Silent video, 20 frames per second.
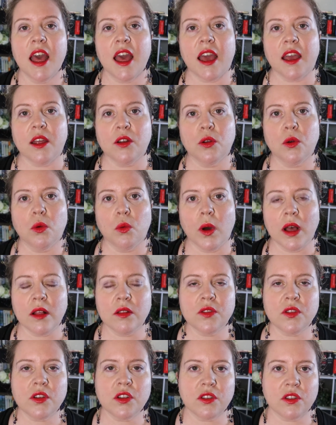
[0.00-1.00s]
And
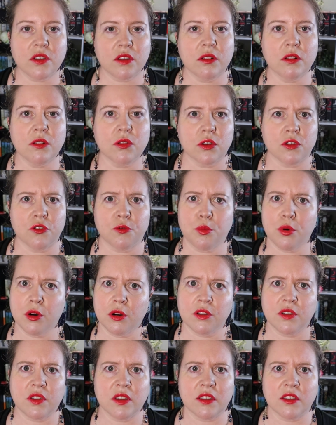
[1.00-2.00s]
whilst still sort of
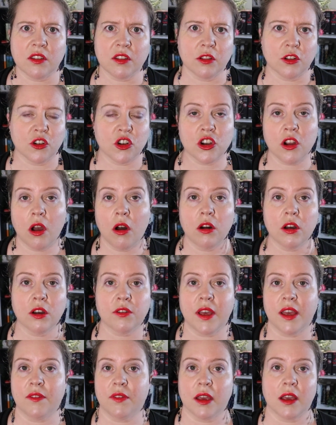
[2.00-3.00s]
processing the shock of
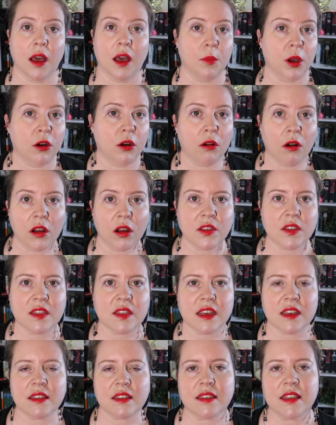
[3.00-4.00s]
having come across
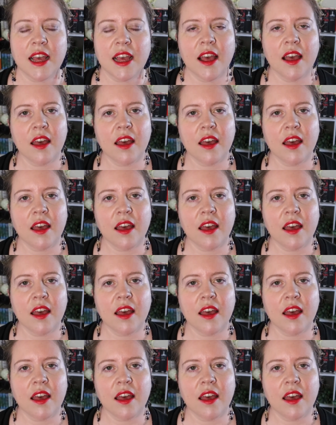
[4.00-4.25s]
this,